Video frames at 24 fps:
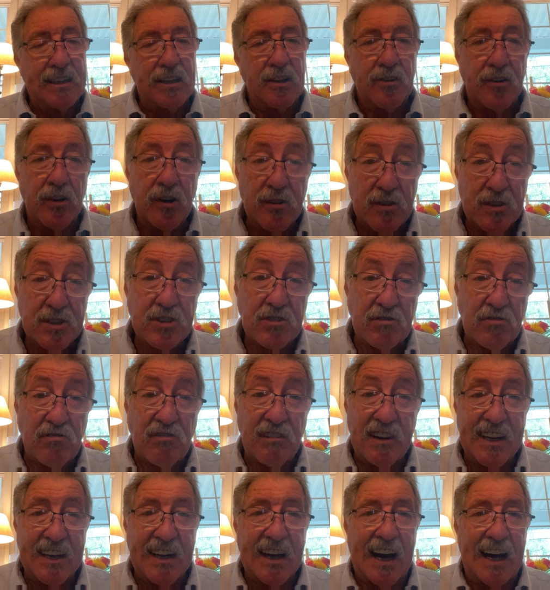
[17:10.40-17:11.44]
those
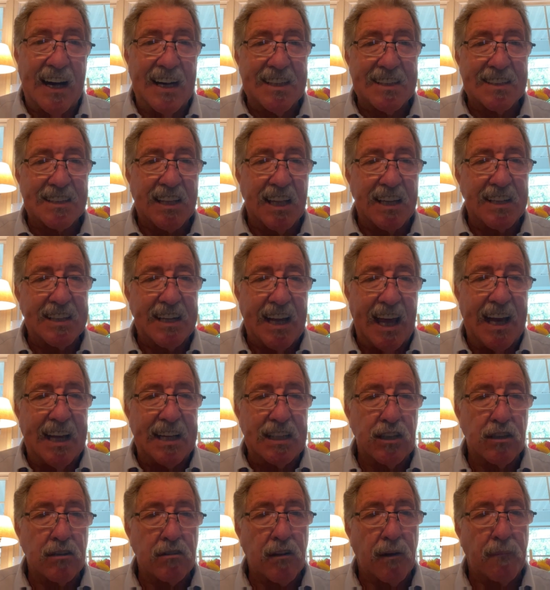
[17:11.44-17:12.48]
three guys that
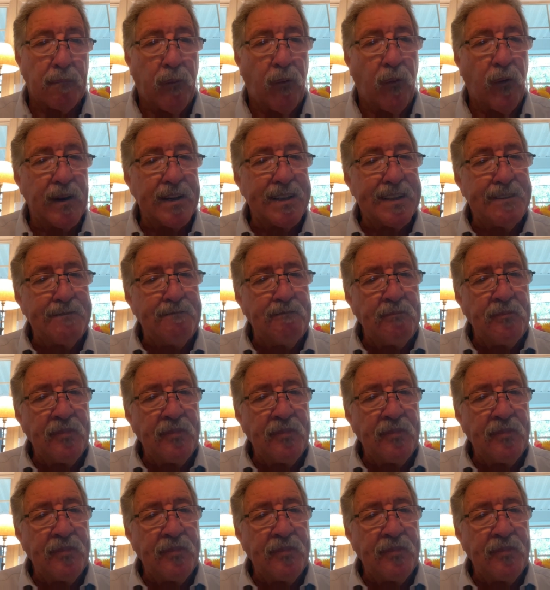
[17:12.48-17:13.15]
Daniel appointed,